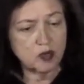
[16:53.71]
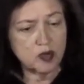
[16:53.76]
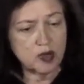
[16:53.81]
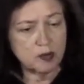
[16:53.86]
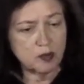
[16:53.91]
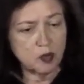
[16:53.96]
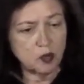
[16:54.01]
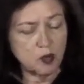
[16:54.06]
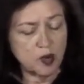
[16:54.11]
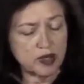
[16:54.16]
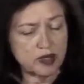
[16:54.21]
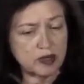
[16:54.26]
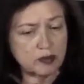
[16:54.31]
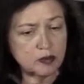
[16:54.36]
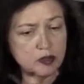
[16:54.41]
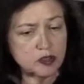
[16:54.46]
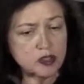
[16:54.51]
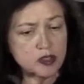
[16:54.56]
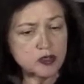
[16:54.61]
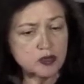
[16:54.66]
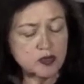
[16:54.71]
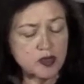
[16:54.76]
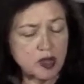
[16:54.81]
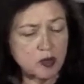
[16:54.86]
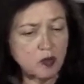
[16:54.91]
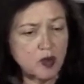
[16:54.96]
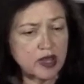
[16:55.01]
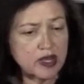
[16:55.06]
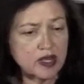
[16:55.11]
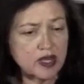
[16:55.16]
Number one, number two, they
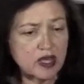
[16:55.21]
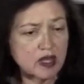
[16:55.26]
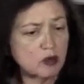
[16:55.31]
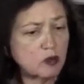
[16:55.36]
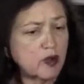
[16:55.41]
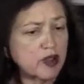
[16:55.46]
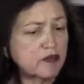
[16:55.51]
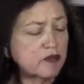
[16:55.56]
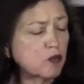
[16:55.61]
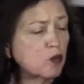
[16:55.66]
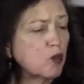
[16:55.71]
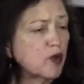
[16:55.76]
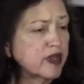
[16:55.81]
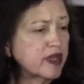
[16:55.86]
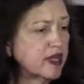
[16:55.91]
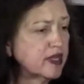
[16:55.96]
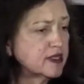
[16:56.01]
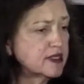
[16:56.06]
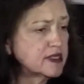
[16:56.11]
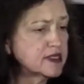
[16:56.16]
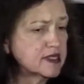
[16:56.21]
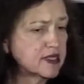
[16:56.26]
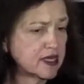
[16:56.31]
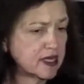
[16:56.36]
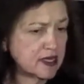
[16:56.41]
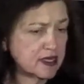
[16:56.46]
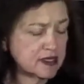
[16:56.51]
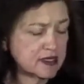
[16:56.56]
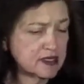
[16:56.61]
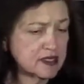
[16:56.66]
wanted to get away from one night
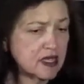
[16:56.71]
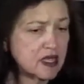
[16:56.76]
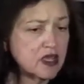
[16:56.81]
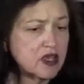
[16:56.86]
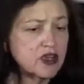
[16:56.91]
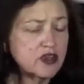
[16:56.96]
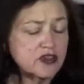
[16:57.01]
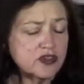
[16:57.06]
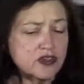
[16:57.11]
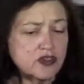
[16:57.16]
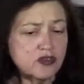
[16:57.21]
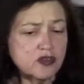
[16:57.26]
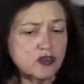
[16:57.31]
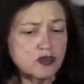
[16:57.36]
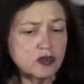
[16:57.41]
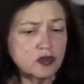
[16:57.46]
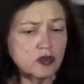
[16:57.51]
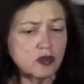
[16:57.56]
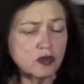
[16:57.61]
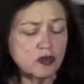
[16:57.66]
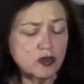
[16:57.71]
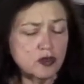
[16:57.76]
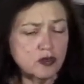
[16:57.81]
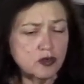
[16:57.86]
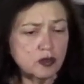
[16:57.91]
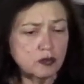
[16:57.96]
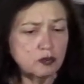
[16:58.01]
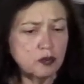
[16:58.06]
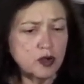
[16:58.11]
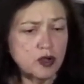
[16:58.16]
stands. Right. So you could you
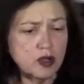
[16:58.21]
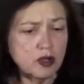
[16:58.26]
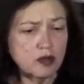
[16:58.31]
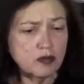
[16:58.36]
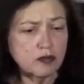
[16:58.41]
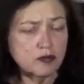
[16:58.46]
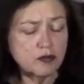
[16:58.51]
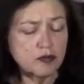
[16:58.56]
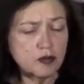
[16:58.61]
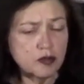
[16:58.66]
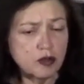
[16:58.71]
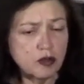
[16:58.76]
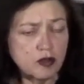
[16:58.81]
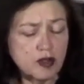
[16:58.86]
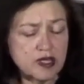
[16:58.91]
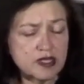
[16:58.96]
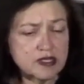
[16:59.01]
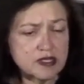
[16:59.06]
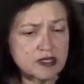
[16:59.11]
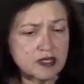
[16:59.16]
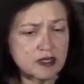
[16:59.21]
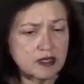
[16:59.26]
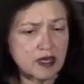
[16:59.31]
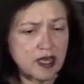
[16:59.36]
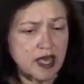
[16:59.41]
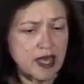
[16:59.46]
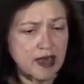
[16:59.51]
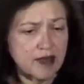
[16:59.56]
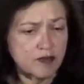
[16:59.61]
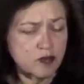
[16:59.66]
could book for no less than a
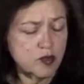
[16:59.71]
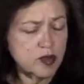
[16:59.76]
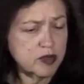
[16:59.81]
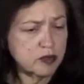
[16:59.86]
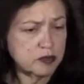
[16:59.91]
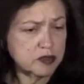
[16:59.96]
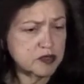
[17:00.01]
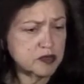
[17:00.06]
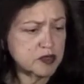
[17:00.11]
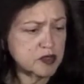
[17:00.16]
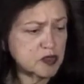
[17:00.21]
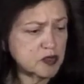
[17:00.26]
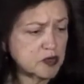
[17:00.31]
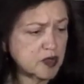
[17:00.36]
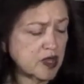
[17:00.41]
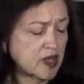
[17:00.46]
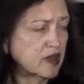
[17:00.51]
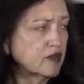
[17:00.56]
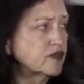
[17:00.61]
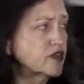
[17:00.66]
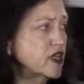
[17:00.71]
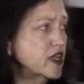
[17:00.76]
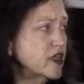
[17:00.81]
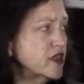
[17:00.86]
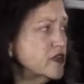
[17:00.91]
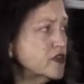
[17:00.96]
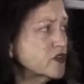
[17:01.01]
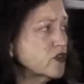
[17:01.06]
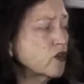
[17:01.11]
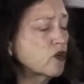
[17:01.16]
half week, which is two and a half
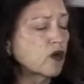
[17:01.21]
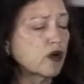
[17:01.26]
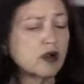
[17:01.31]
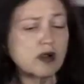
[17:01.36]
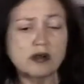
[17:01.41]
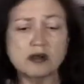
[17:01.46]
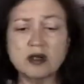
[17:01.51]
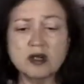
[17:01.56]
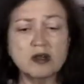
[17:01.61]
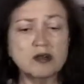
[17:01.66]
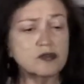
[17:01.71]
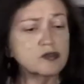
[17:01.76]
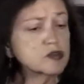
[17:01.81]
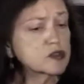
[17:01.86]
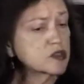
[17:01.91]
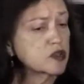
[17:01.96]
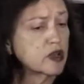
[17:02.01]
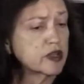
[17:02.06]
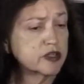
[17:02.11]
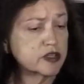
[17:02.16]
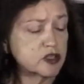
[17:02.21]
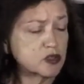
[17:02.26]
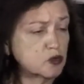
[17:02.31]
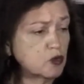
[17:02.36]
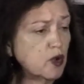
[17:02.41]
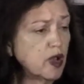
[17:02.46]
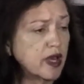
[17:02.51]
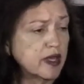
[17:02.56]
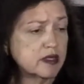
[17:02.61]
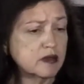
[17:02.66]
days, or for as long as you
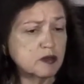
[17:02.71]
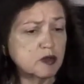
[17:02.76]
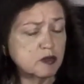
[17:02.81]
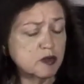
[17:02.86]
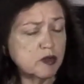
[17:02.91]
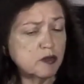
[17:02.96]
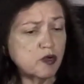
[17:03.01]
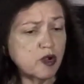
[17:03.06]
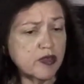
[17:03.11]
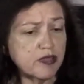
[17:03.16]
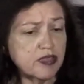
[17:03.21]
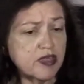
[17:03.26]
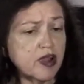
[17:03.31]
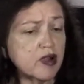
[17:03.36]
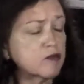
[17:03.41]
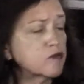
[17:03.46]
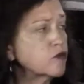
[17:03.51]
want. I mean, we brought right.